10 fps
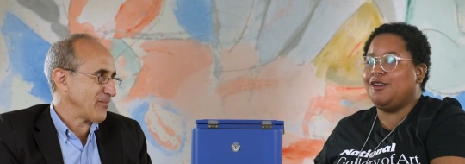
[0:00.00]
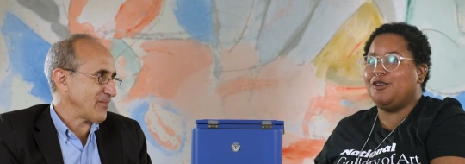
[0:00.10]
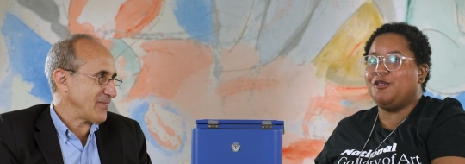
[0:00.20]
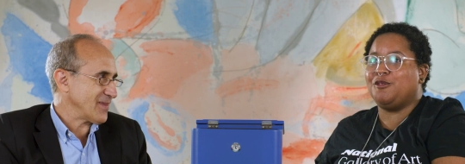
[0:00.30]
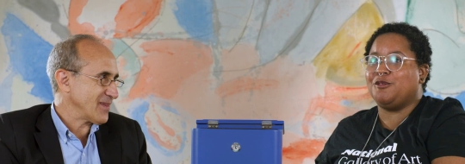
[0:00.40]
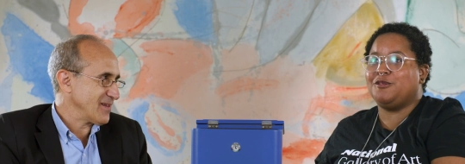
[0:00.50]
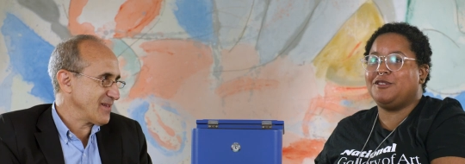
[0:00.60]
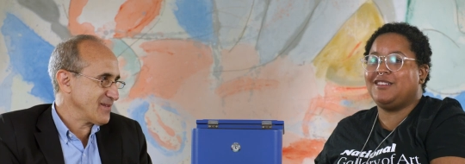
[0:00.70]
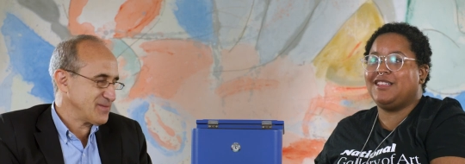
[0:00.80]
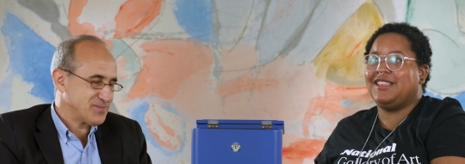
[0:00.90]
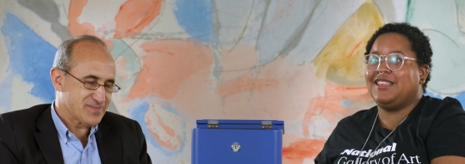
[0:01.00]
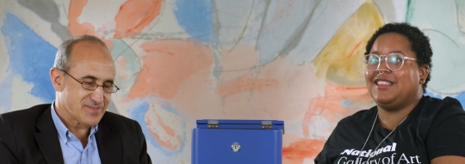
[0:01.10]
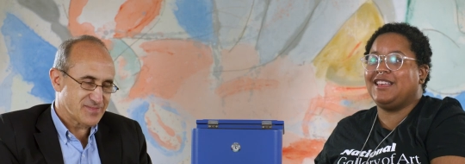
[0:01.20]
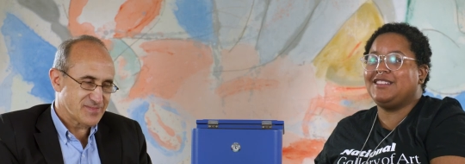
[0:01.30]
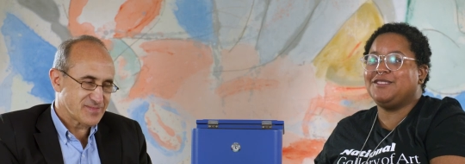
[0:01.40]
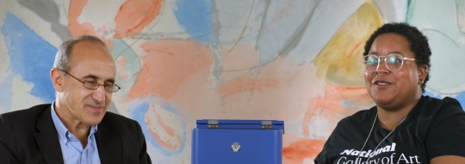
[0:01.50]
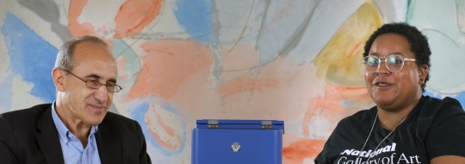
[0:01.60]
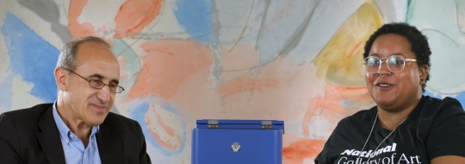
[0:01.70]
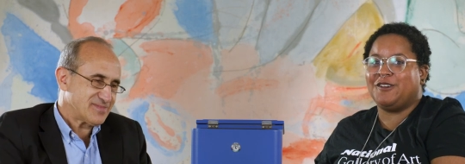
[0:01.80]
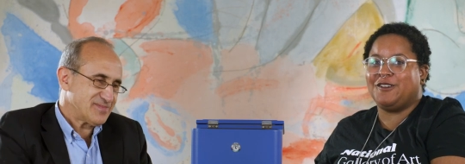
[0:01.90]
Speaker 1: Oh, that's a
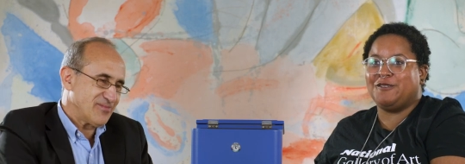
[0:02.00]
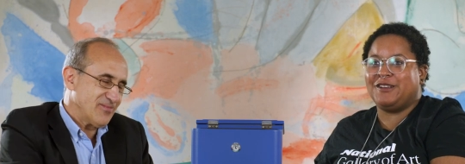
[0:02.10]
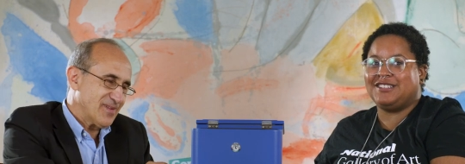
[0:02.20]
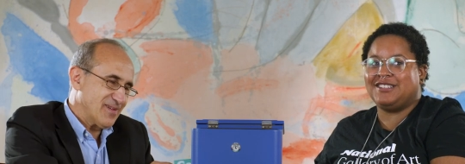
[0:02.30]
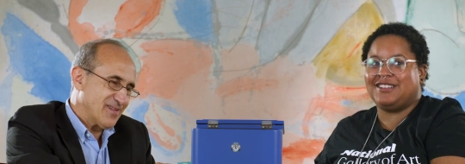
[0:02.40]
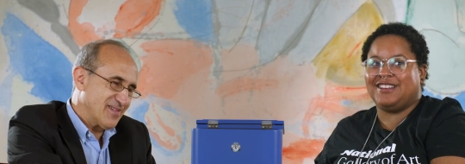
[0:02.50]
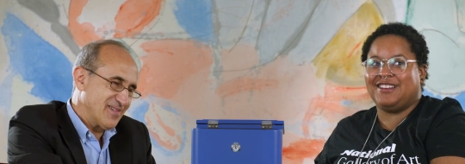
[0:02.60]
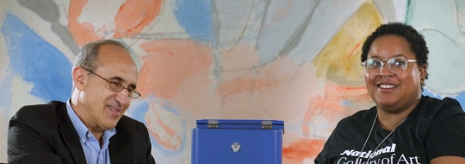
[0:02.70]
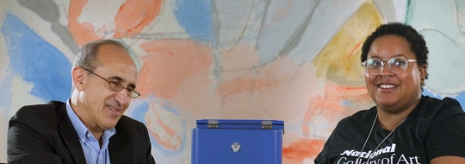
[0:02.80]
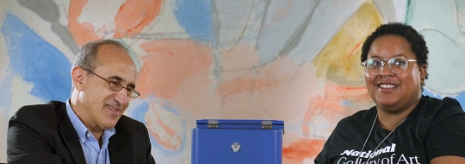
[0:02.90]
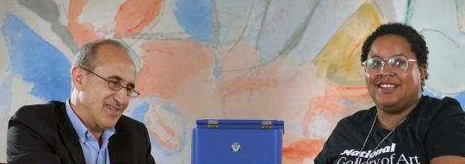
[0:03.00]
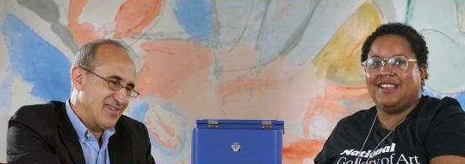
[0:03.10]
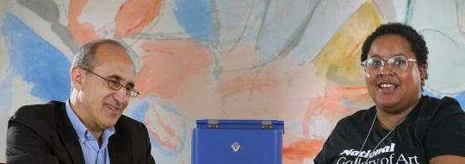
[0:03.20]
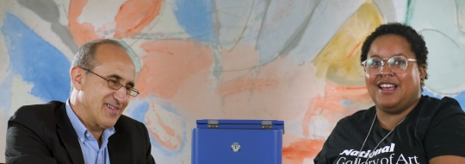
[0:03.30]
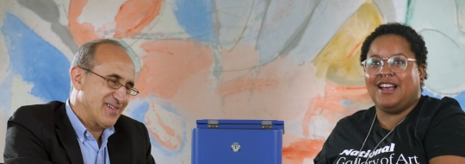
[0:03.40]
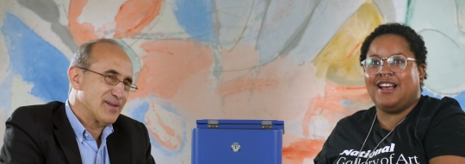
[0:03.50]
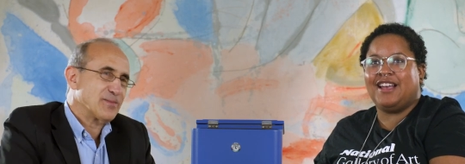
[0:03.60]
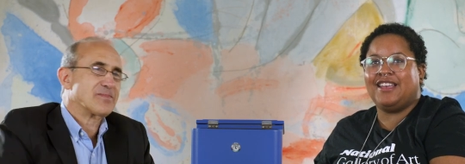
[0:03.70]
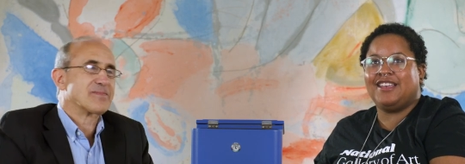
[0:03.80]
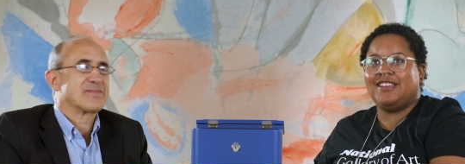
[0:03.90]
very hard question.
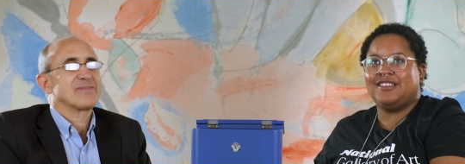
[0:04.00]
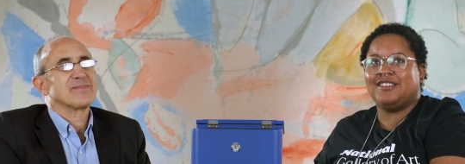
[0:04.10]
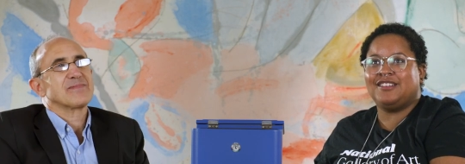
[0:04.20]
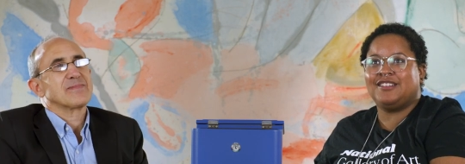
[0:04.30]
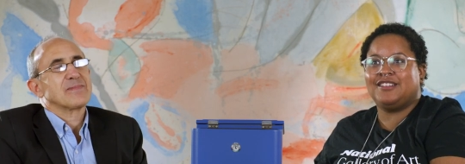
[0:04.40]
I,